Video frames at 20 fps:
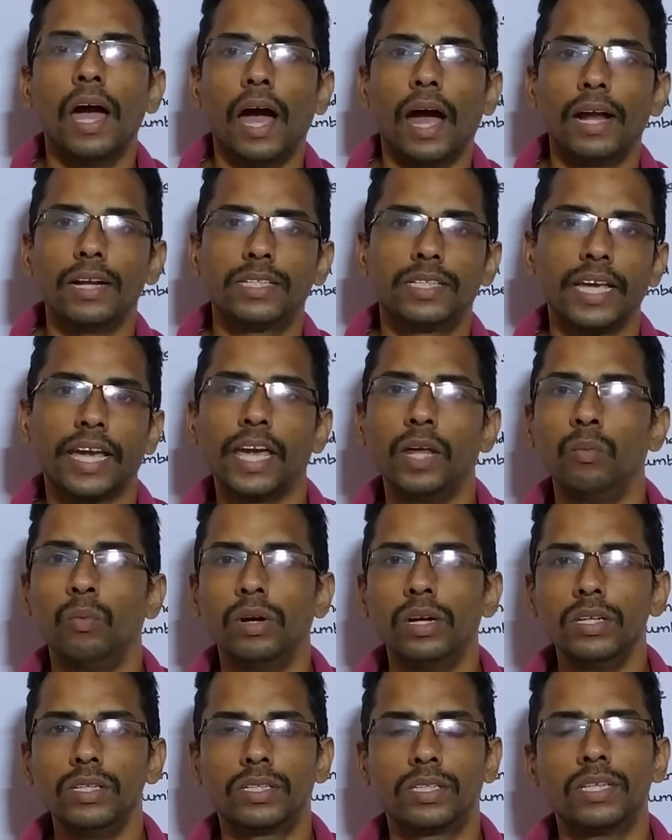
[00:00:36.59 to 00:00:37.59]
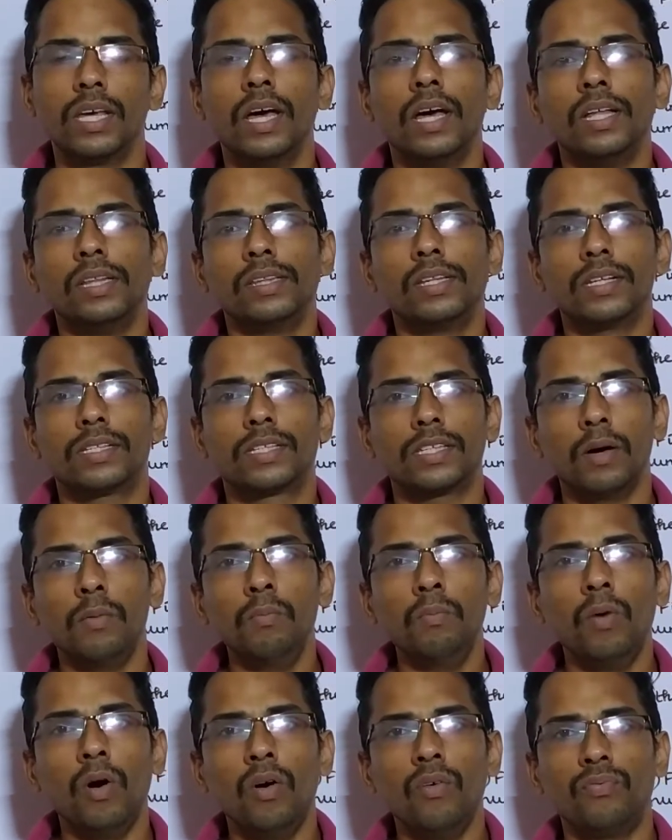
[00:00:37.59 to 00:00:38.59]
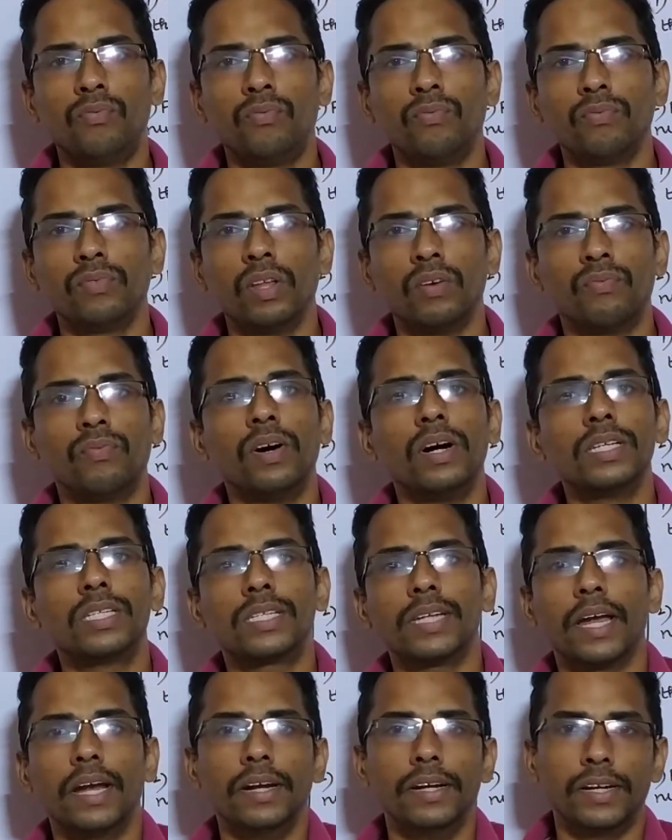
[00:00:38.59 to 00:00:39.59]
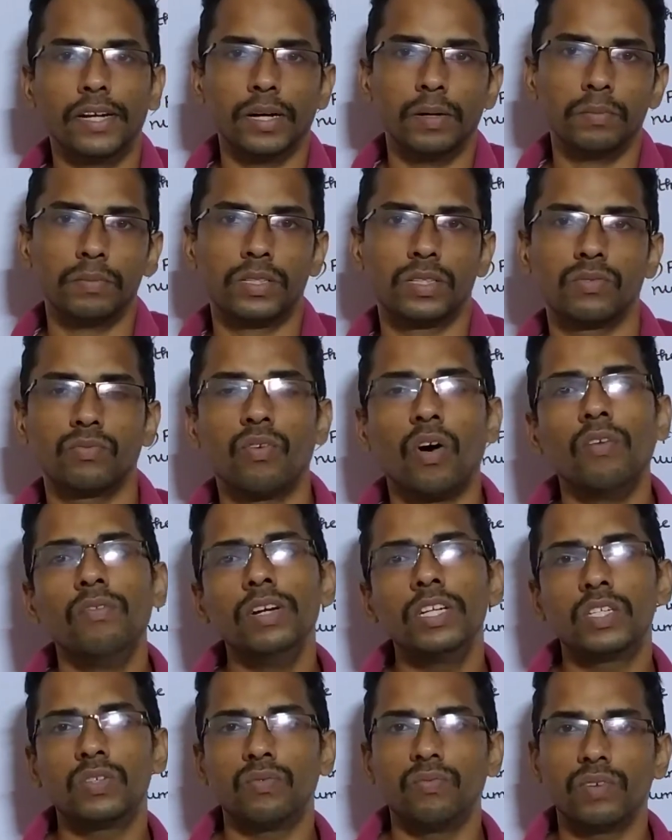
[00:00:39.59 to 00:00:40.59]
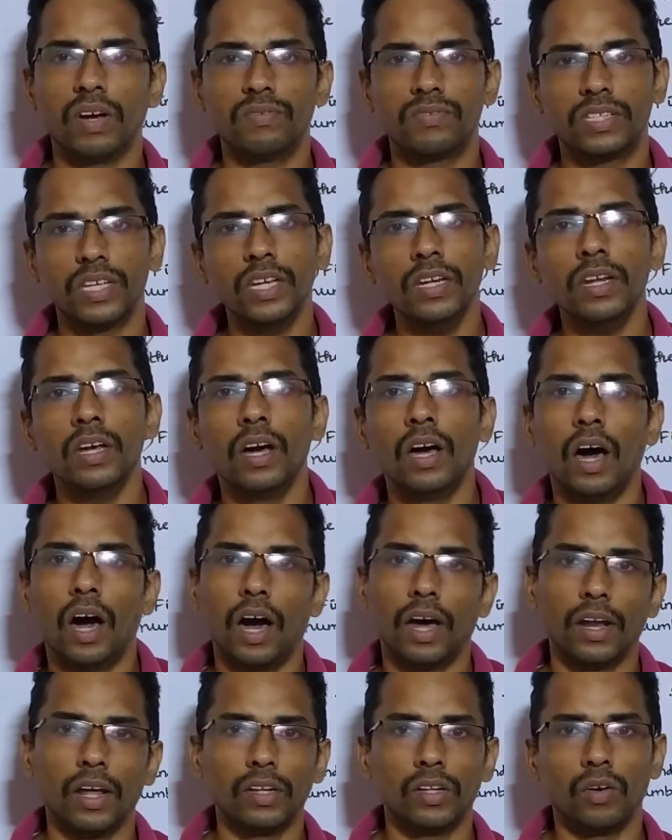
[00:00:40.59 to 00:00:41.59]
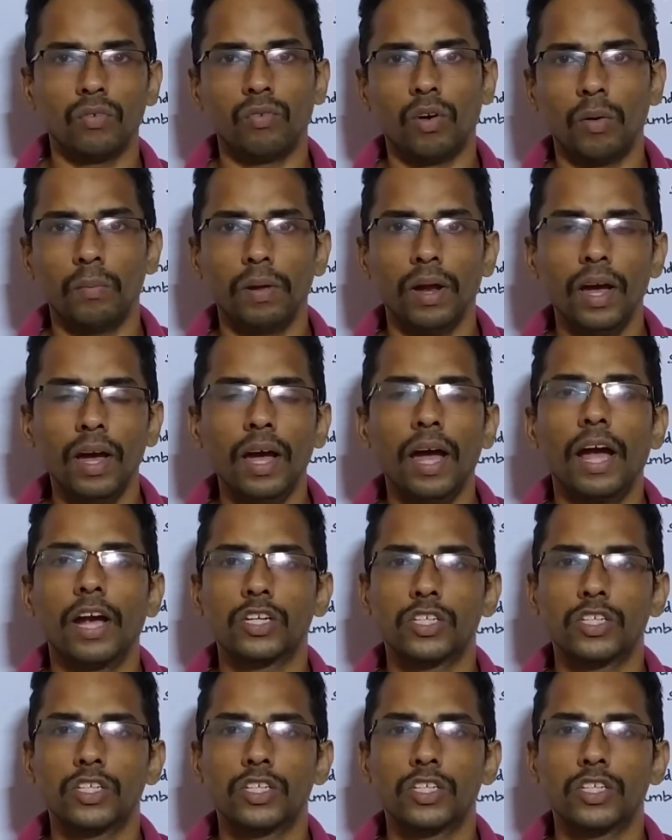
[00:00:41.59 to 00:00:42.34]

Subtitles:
And second one is the sum of the first n terms, for which we have seen another formula.